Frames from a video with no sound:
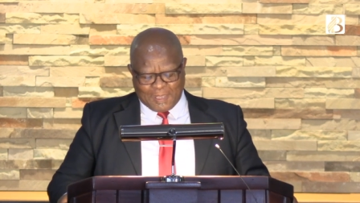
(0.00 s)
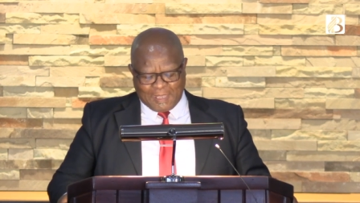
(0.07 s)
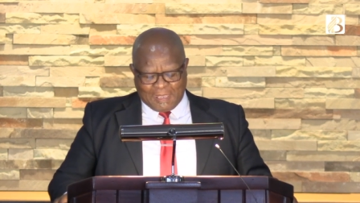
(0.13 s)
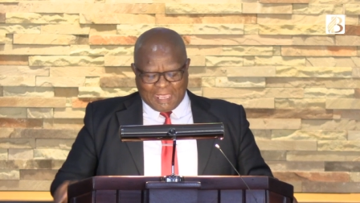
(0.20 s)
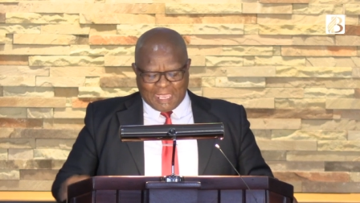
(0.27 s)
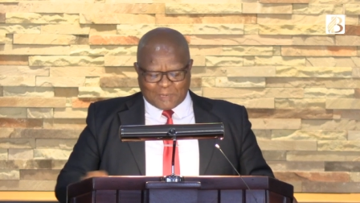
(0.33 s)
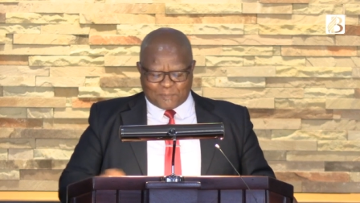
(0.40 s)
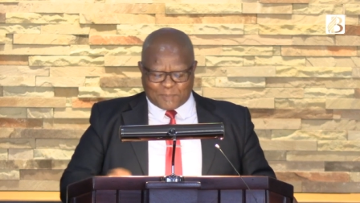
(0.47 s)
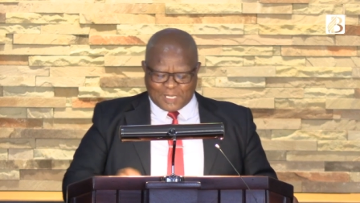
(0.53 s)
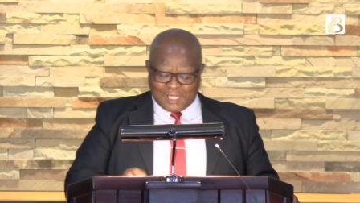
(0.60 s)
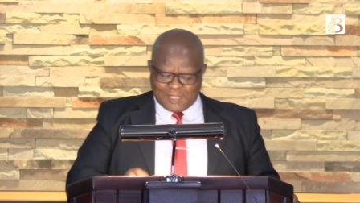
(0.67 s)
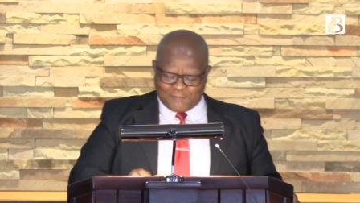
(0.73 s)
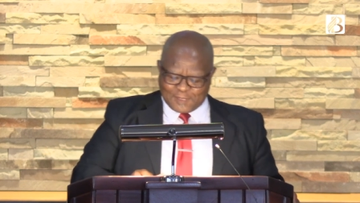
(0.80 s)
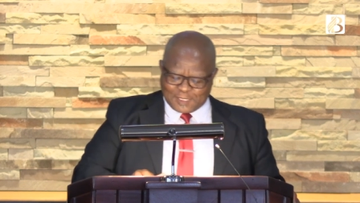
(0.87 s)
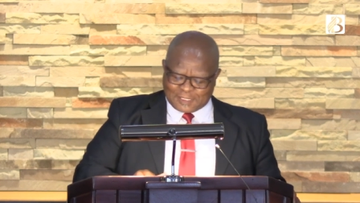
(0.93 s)
And
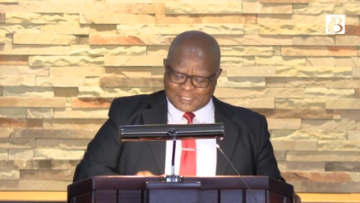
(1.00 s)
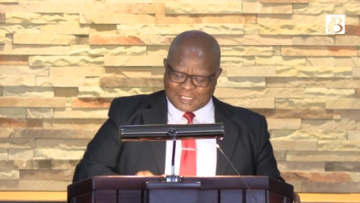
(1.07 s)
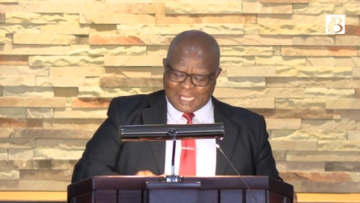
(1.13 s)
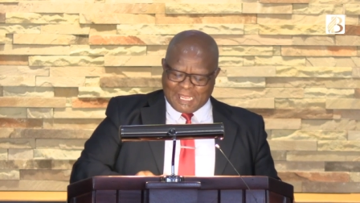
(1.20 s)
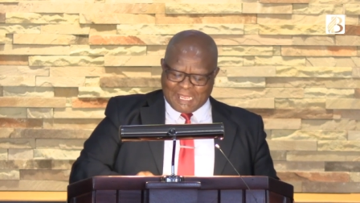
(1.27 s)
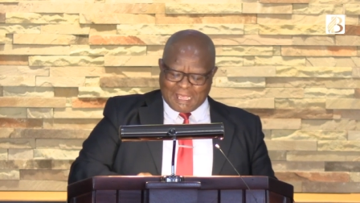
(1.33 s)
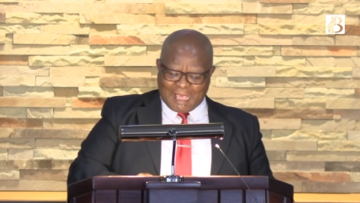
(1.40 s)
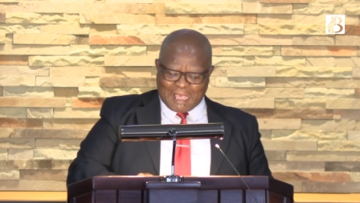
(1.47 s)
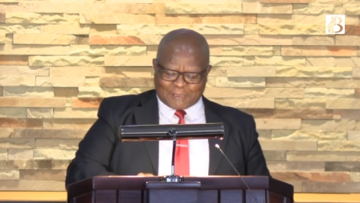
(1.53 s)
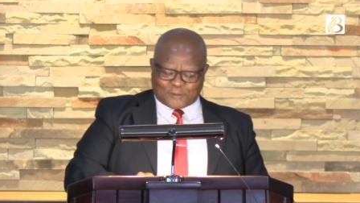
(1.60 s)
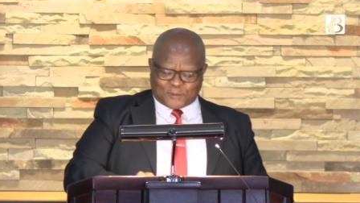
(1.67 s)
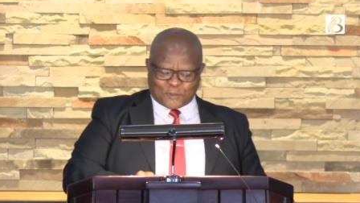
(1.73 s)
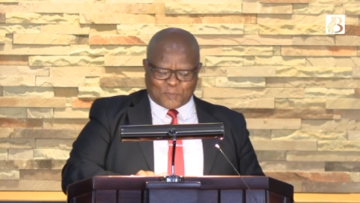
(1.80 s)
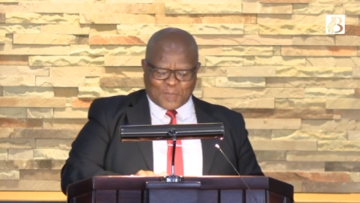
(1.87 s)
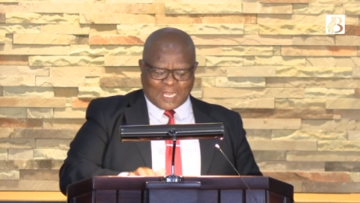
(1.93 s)
believers are
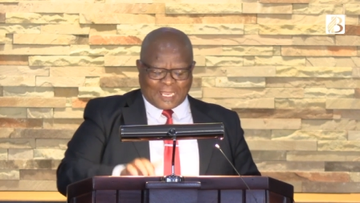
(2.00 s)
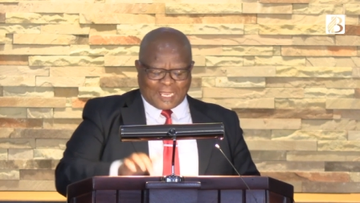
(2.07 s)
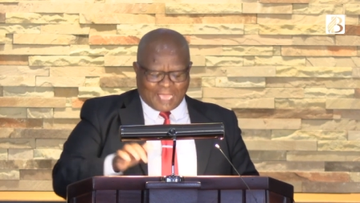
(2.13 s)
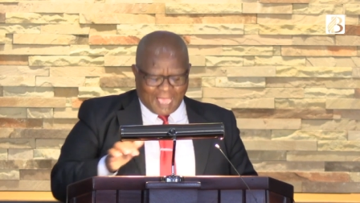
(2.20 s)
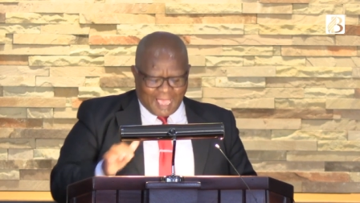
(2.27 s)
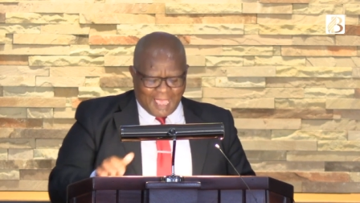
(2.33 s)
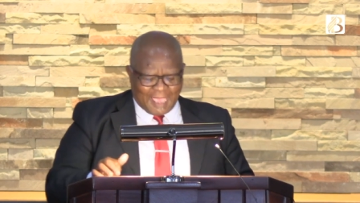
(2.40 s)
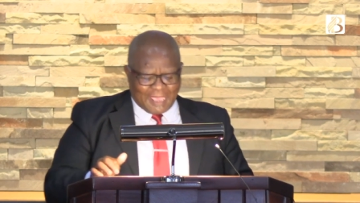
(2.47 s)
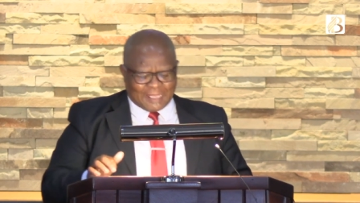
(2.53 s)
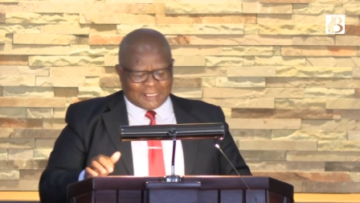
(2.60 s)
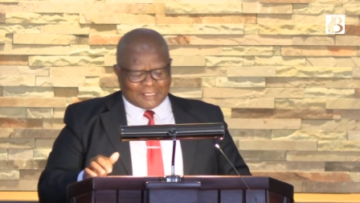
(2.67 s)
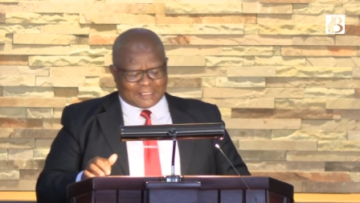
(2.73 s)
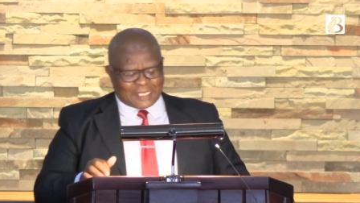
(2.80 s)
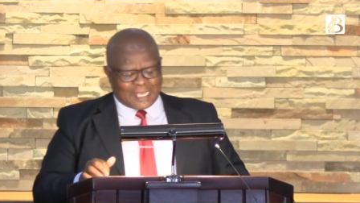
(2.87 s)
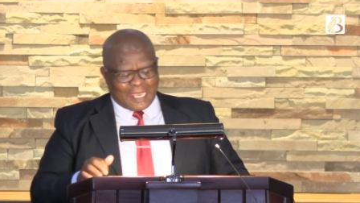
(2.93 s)
to be
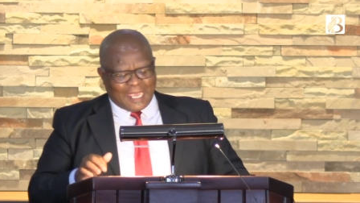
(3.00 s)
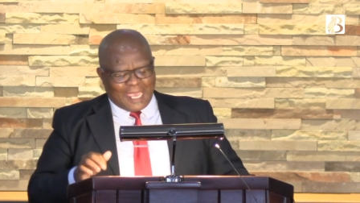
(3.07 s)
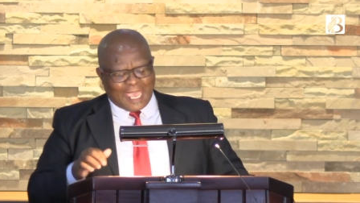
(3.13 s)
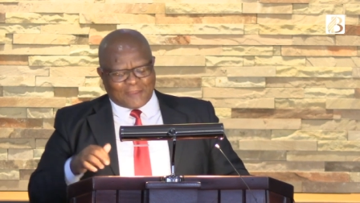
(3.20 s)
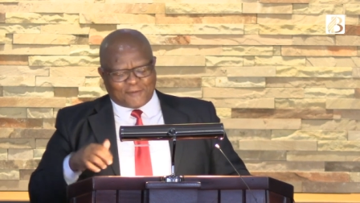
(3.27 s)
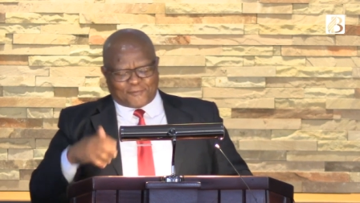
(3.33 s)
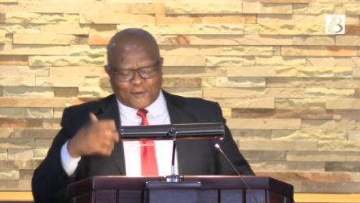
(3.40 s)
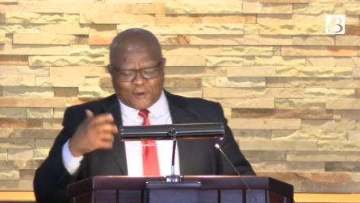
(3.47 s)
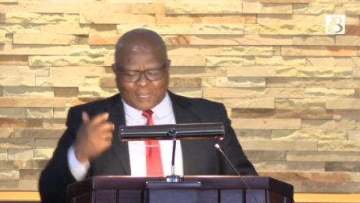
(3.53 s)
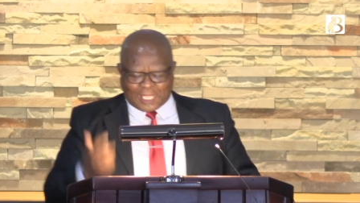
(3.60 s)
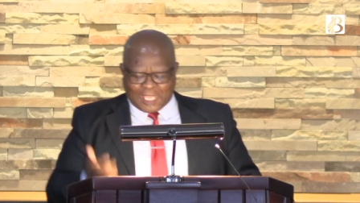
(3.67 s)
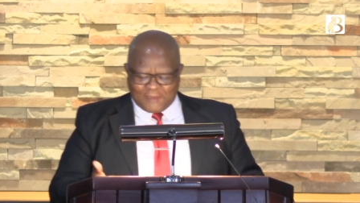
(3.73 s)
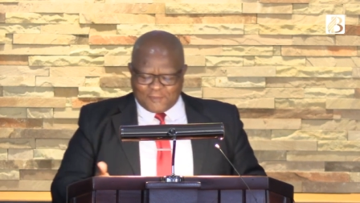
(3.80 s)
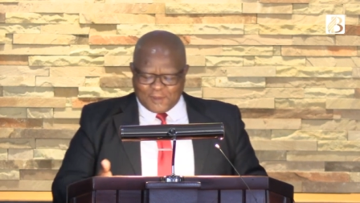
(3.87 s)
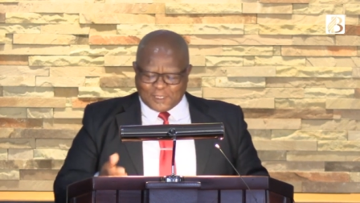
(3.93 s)
kind and
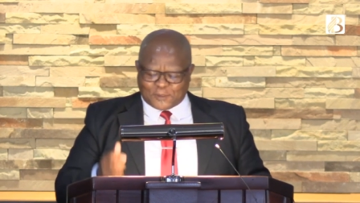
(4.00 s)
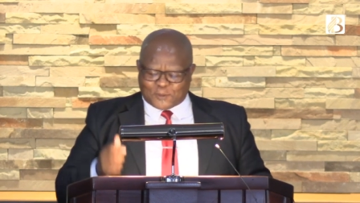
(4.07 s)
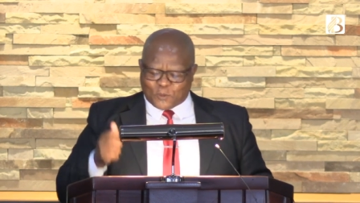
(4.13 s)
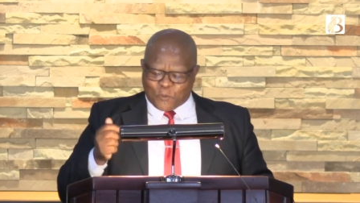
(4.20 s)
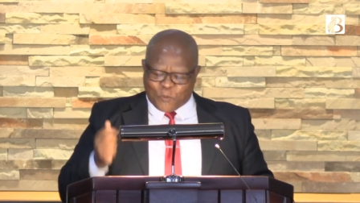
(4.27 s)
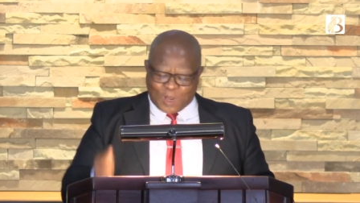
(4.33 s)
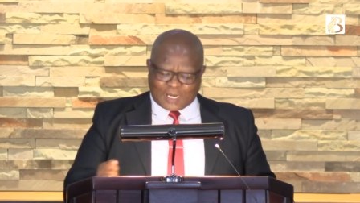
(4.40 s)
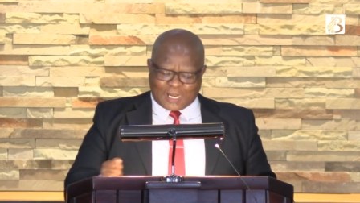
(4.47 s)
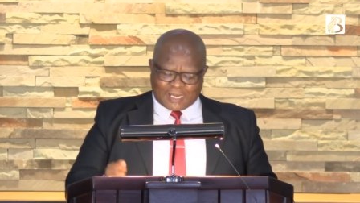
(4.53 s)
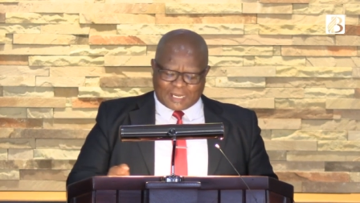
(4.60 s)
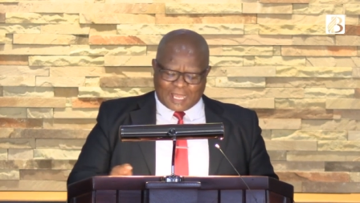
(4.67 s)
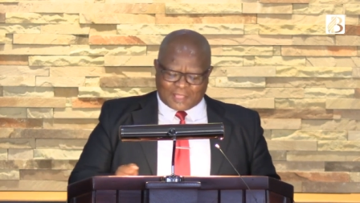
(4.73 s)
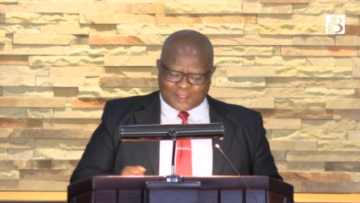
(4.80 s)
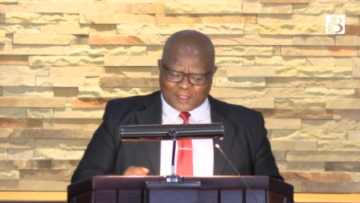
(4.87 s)
forgiving to one another,